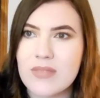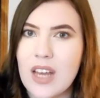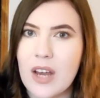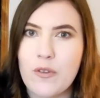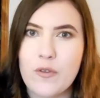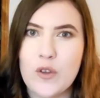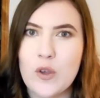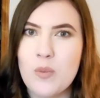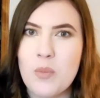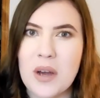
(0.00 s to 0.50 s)

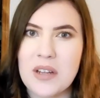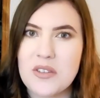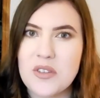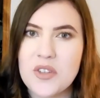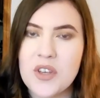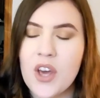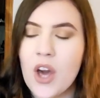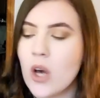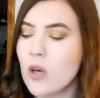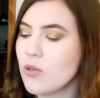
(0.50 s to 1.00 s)
a few
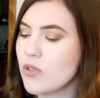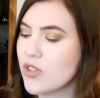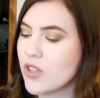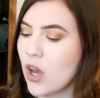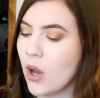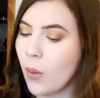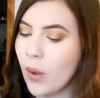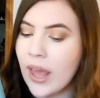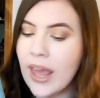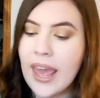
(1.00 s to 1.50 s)
months ago,
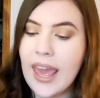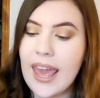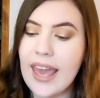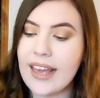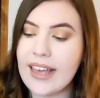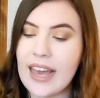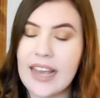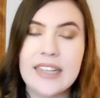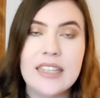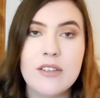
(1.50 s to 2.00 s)
so
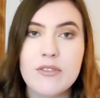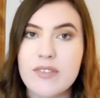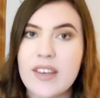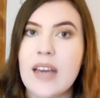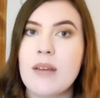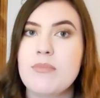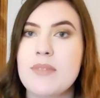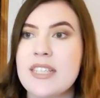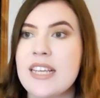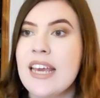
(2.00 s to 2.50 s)
it kind of
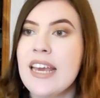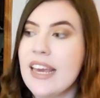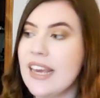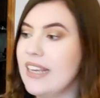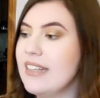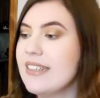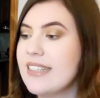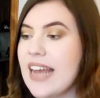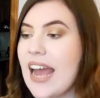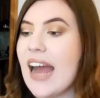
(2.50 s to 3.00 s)
kept
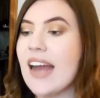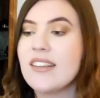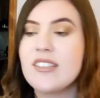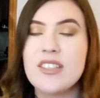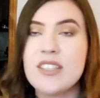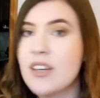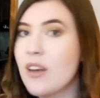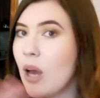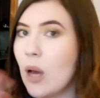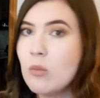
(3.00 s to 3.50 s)

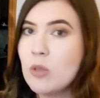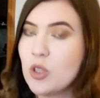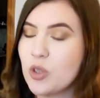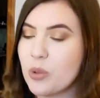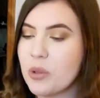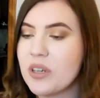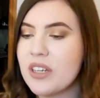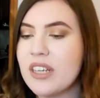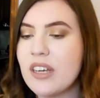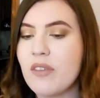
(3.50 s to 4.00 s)
intact a
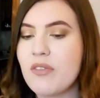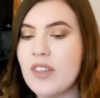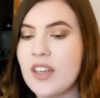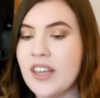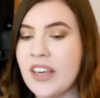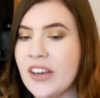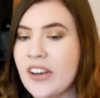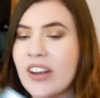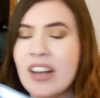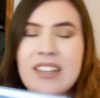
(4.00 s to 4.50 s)
majority of
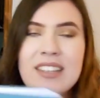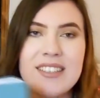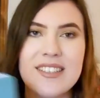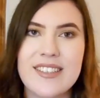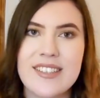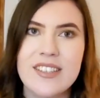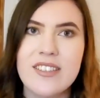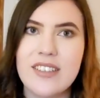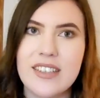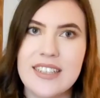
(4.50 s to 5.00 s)
the year, and
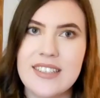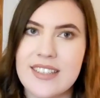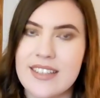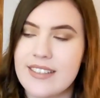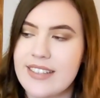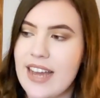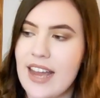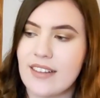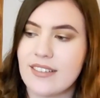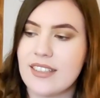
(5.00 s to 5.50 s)
it still is
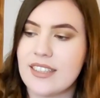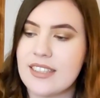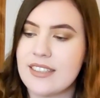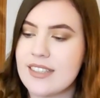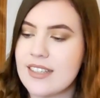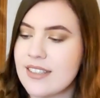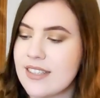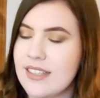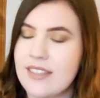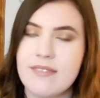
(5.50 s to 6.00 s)
intact. Like,
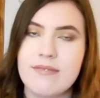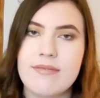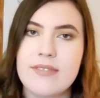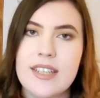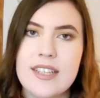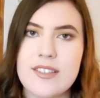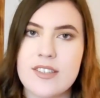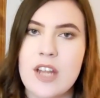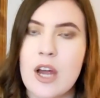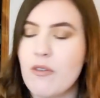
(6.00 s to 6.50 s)

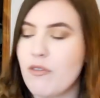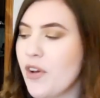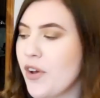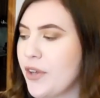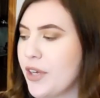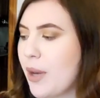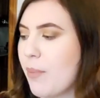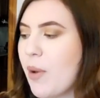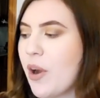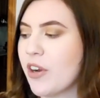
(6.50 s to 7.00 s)
it's not
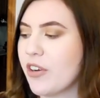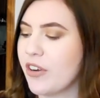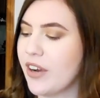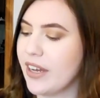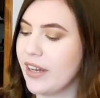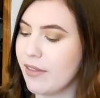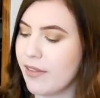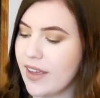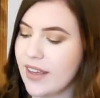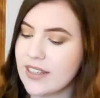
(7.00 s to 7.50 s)
falling apart or
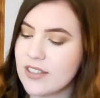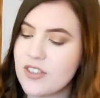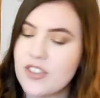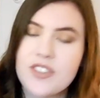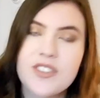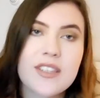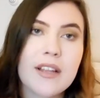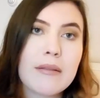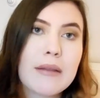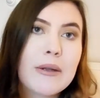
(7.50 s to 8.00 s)
anything.
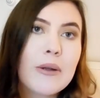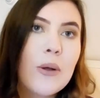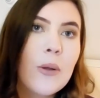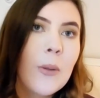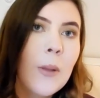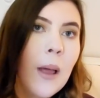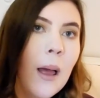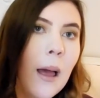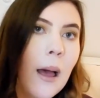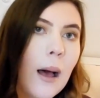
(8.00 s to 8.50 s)
It's just a
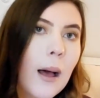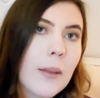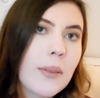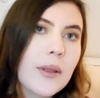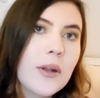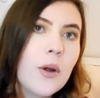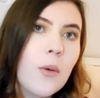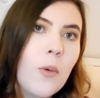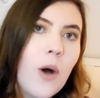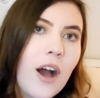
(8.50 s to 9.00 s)
little
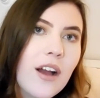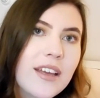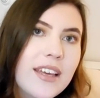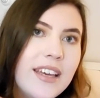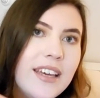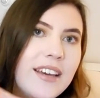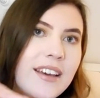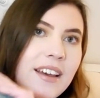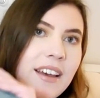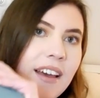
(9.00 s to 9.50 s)

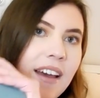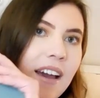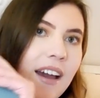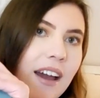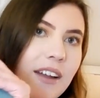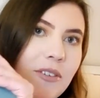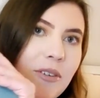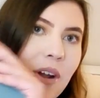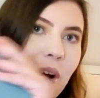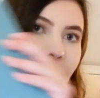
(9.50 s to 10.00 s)
wonky.
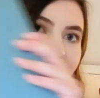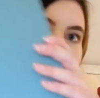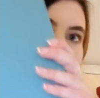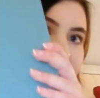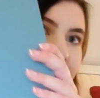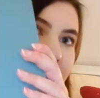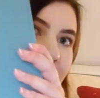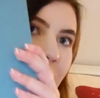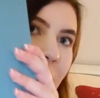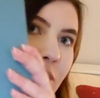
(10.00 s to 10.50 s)
I don't know
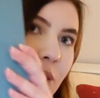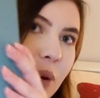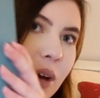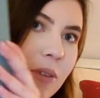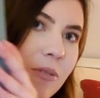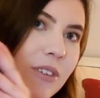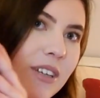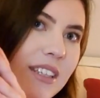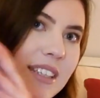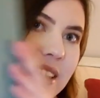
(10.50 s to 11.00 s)
if you
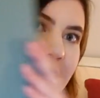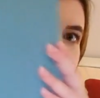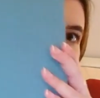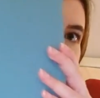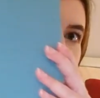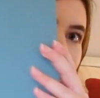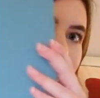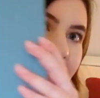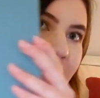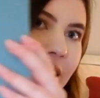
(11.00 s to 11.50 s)
can really
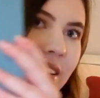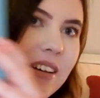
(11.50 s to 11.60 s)
tell,